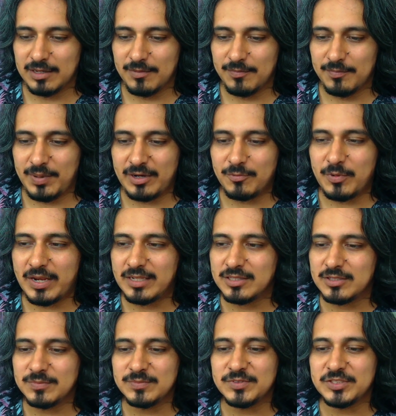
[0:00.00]

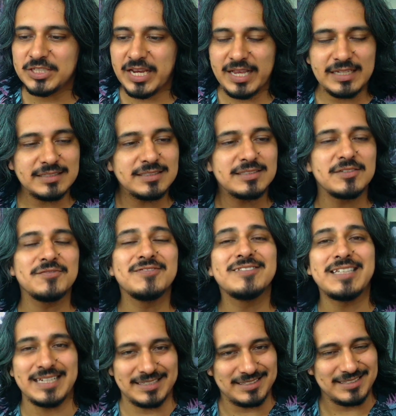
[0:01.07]
random chance of
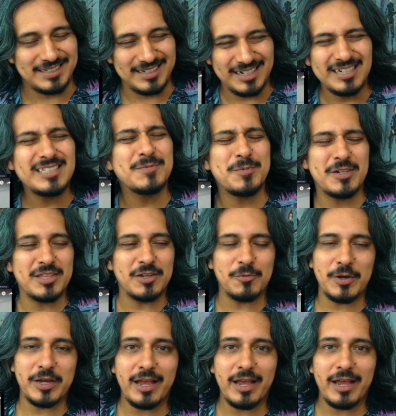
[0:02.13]
destiny. Let's put it that way.